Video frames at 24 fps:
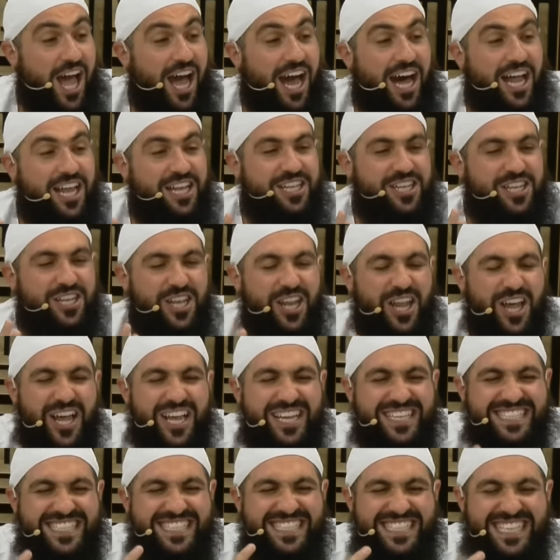Allah
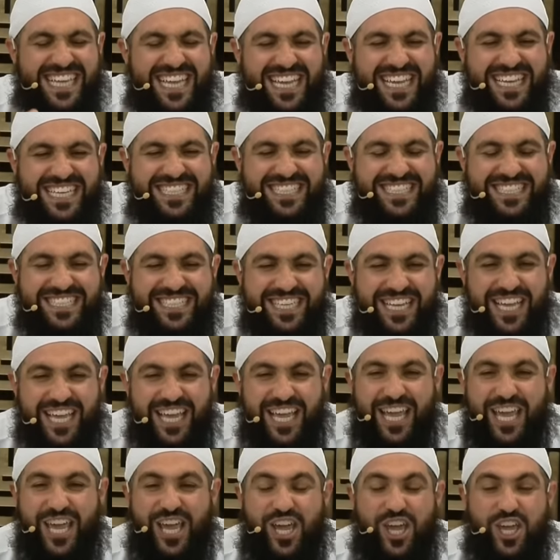says
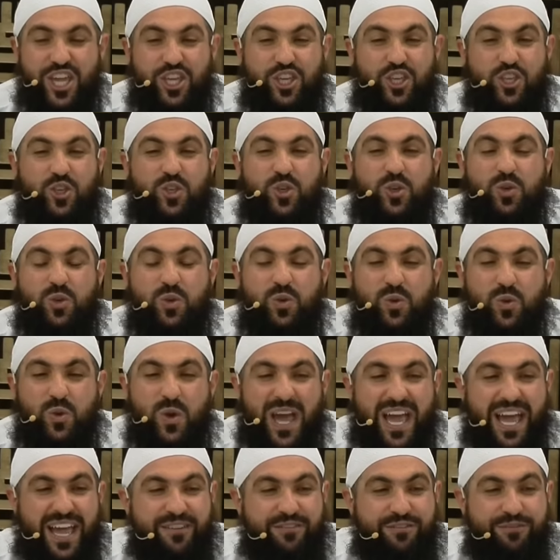you
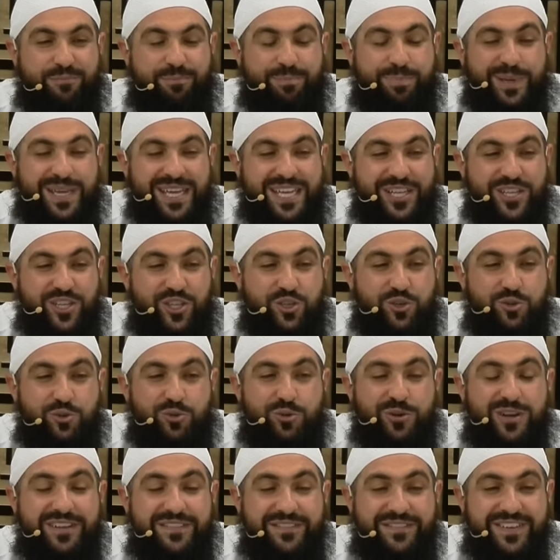have been
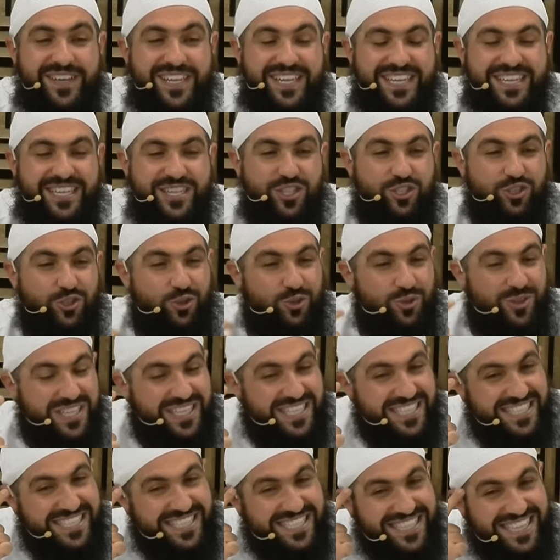driven to the
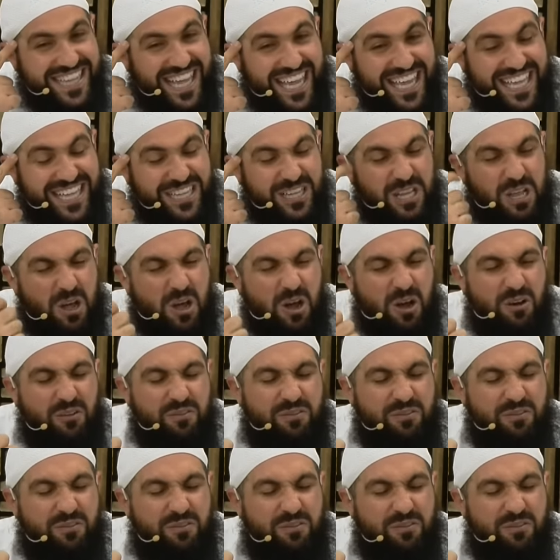state of